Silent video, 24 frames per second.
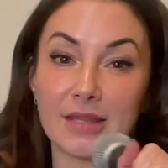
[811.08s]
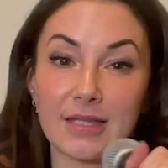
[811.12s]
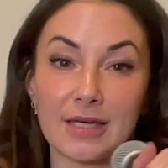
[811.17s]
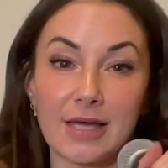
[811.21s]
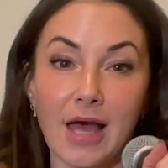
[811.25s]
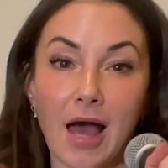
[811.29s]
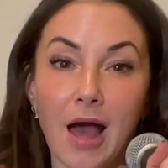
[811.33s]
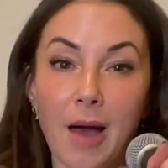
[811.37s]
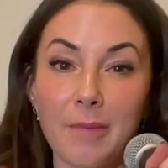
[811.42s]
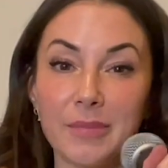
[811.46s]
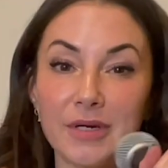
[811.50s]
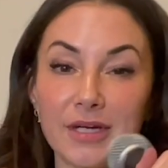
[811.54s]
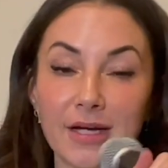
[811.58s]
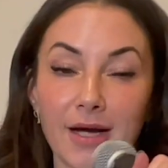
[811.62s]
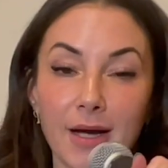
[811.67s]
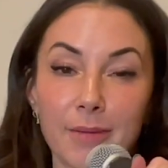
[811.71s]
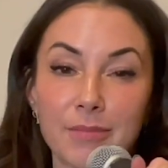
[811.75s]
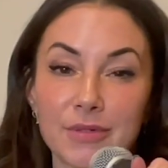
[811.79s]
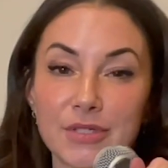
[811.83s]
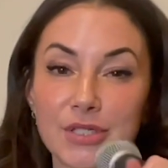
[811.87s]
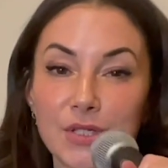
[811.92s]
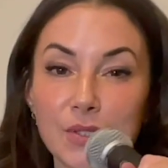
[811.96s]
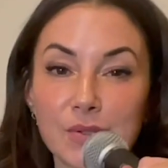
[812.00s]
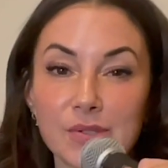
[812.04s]
the Comedy Hub
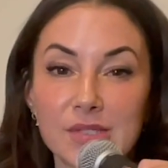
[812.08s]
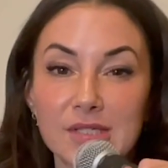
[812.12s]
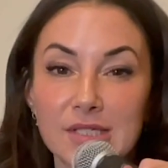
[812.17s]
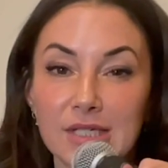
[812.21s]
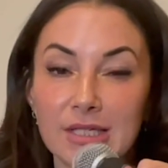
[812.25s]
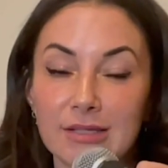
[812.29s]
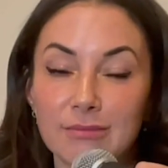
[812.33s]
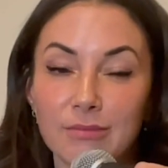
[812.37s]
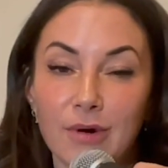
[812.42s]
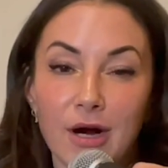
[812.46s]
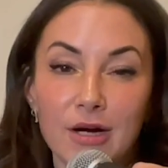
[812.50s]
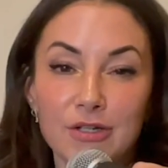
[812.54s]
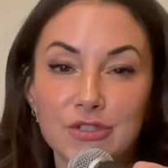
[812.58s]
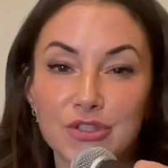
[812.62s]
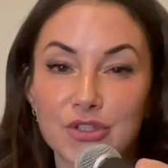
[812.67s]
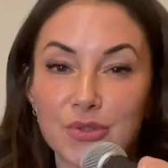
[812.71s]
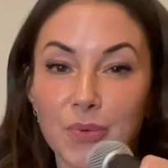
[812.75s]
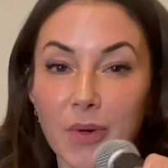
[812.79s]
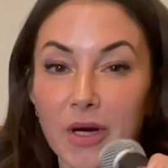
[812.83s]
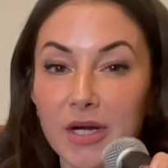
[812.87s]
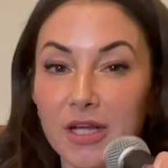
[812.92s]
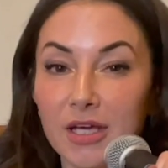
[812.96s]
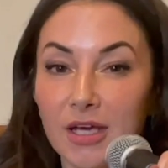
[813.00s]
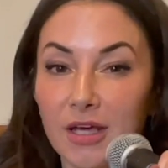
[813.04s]
in Houston, March
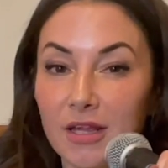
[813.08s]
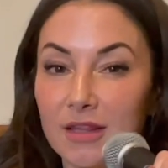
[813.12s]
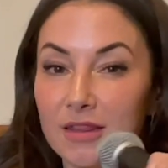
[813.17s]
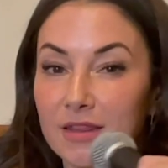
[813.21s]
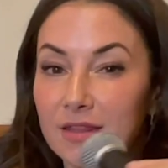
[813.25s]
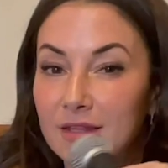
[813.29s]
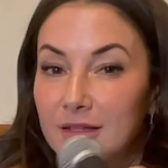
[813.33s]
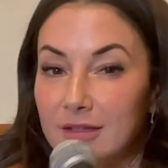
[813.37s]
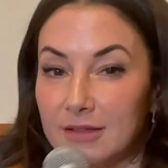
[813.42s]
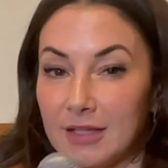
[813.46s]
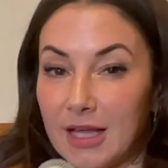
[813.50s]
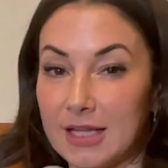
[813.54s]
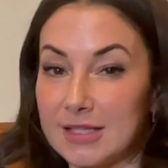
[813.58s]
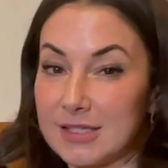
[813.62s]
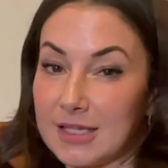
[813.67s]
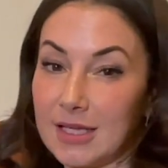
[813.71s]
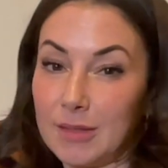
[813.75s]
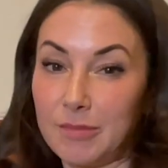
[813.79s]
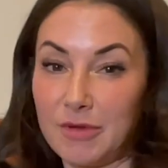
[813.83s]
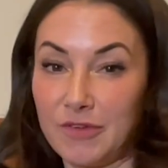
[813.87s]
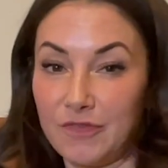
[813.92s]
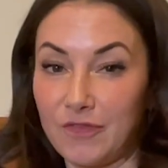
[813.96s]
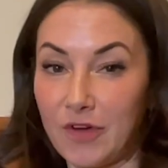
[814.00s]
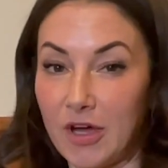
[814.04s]
20th. That's going
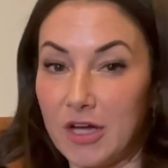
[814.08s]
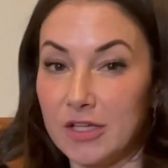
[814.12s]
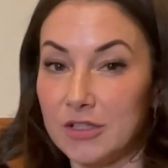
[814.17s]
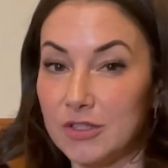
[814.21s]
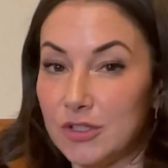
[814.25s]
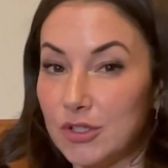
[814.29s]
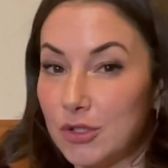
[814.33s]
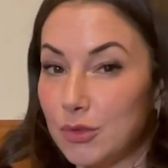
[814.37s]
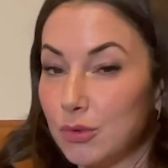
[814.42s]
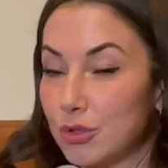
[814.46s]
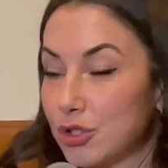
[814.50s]
to be fun. Two